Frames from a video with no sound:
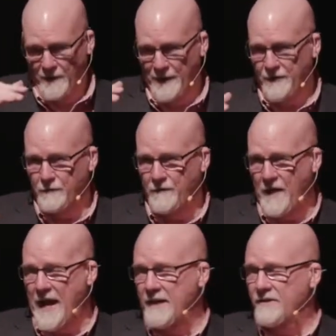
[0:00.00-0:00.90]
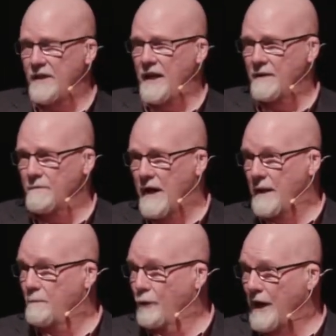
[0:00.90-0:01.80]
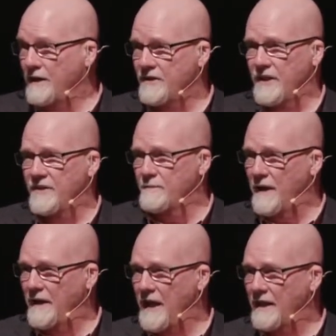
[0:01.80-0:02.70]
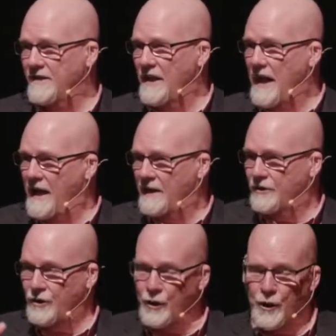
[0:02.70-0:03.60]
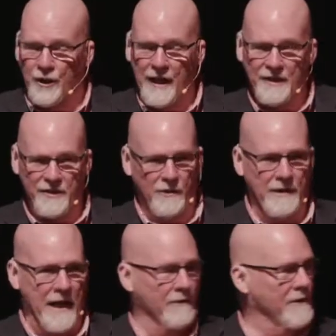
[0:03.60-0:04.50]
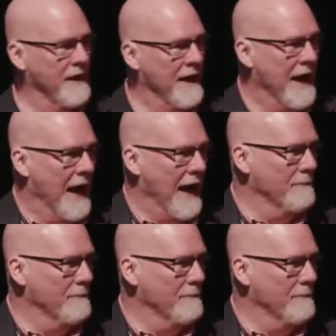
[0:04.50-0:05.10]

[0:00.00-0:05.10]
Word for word: bit too fast, and my brain said to my legs, turn and slow down. And